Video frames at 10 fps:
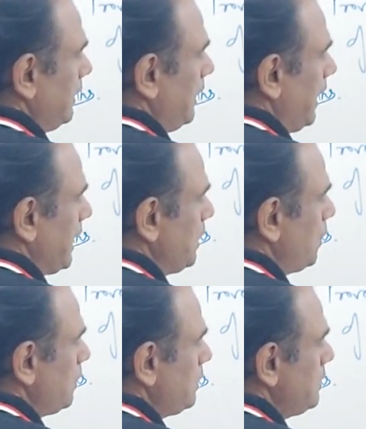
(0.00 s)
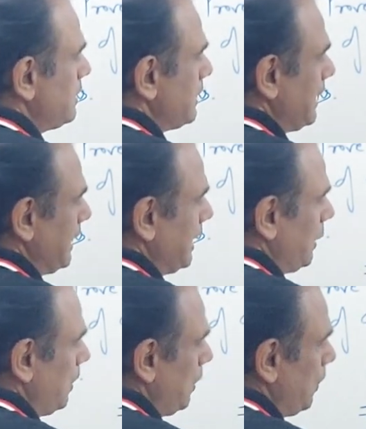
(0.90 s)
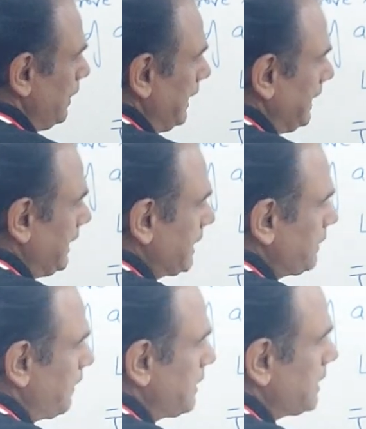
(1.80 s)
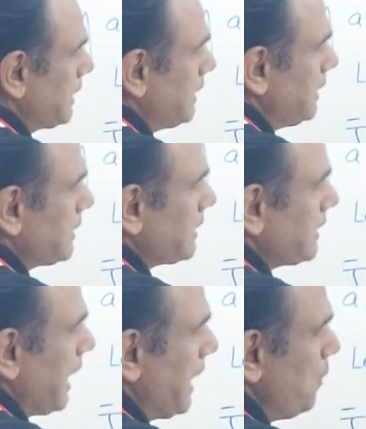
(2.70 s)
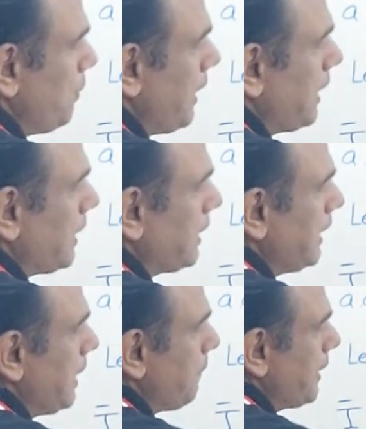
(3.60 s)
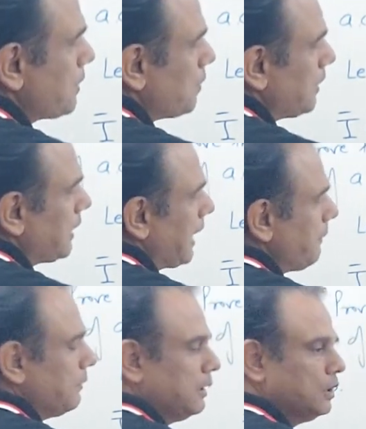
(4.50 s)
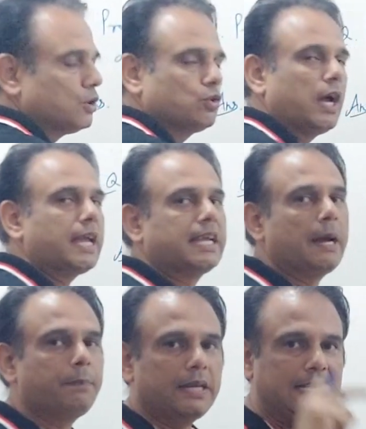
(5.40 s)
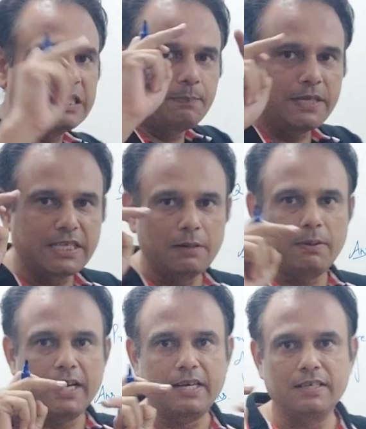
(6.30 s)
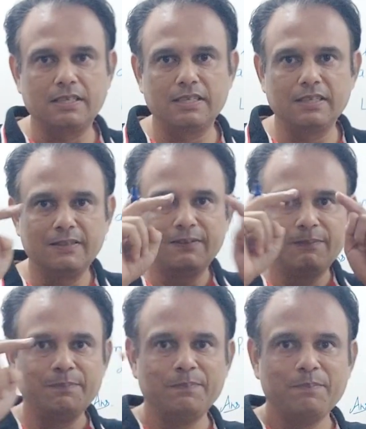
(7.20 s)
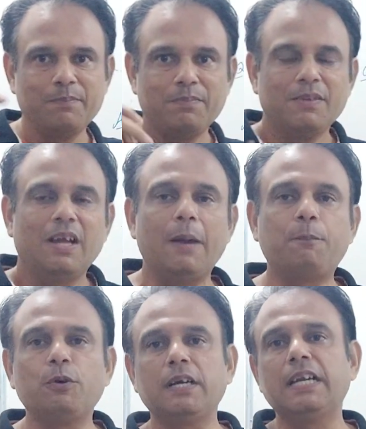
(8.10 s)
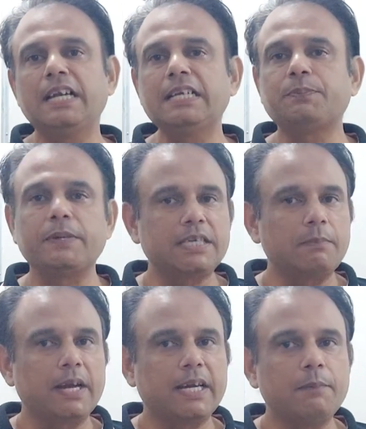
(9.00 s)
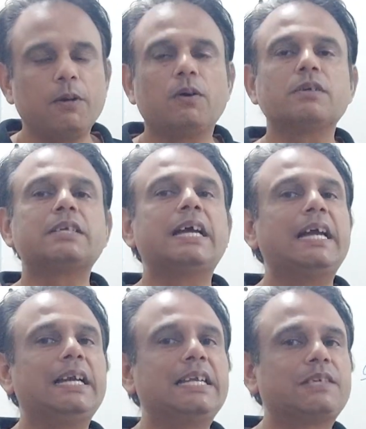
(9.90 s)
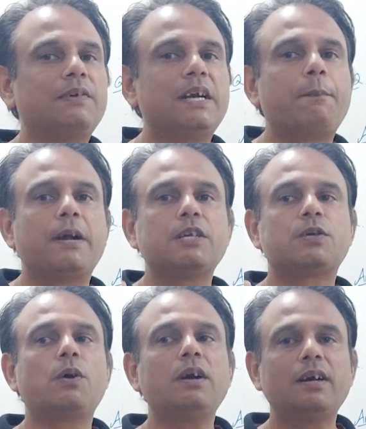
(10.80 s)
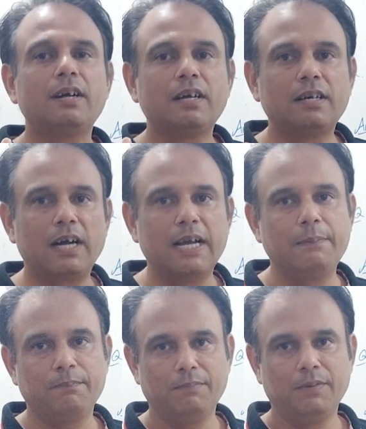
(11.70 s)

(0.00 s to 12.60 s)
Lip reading: I naught, only this function sine omega t depends on time, so I kept in a special bracket. I put it in a special bracket because this one depends on time.